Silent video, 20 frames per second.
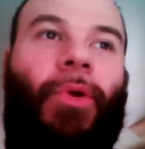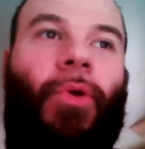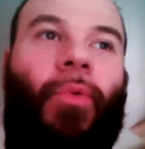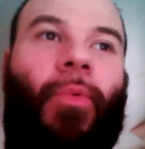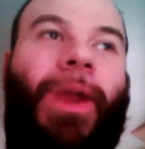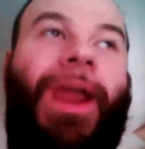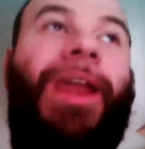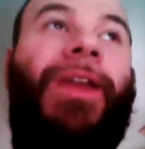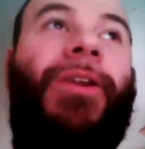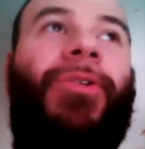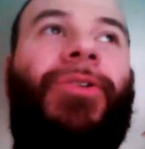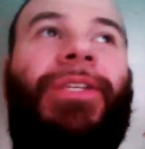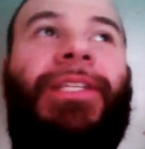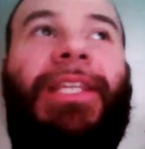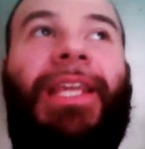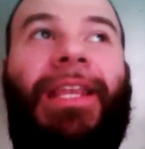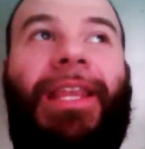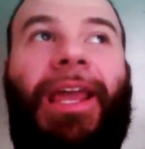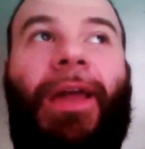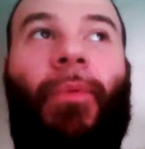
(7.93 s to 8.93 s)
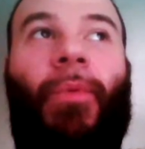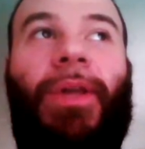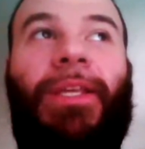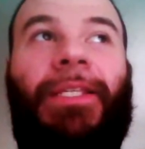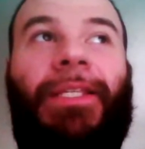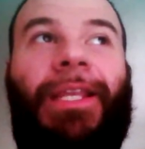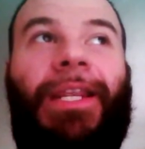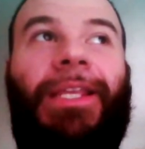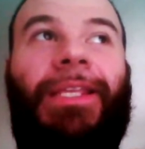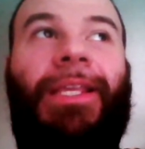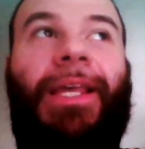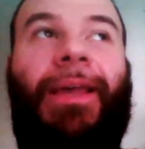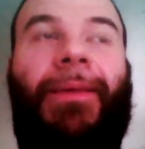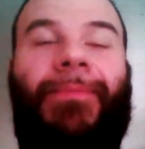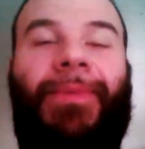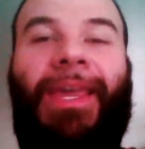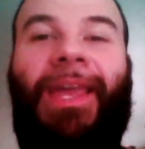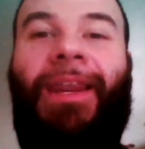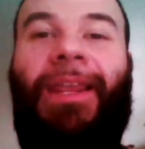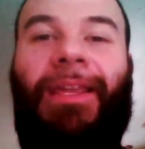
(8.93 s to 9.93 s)
Raiders did not waste any
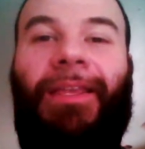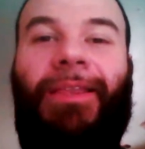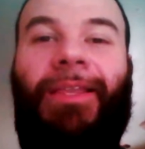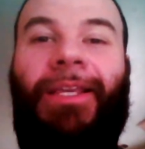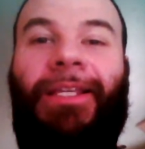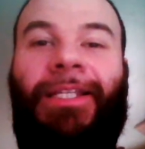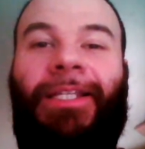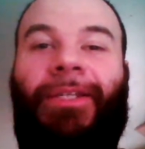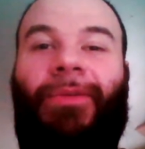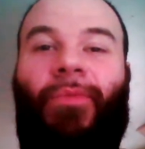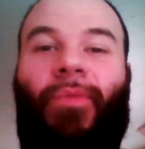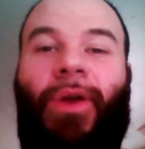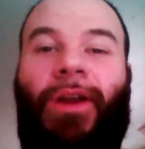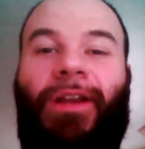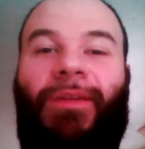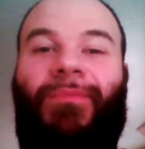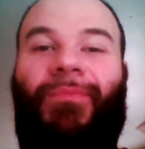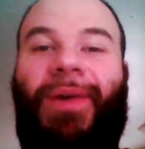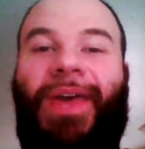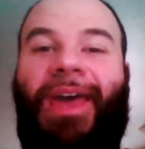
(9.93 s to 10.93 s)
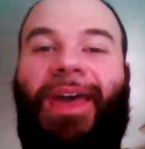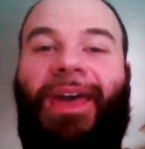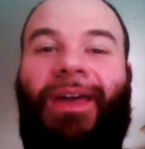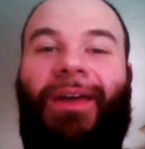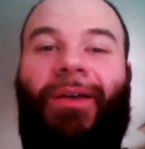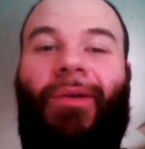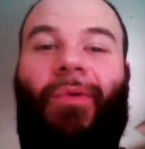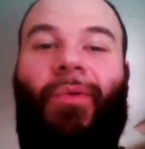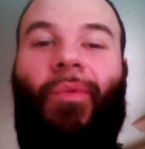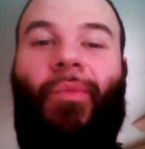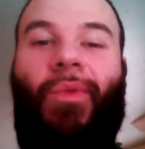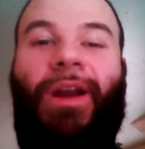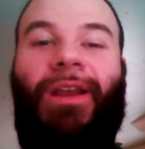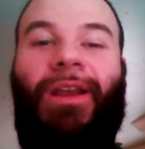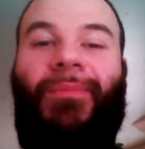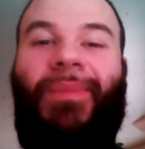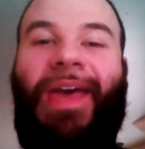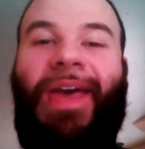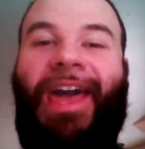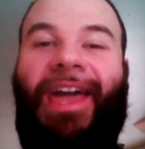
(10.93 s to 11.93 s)
time getting this running
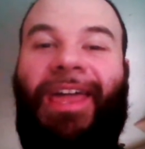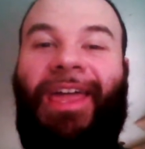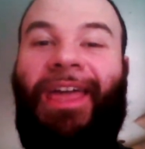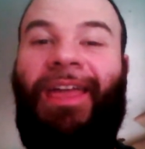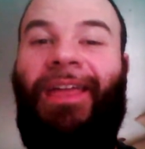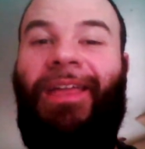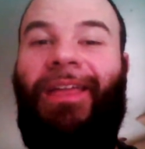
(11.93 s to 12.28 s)
back.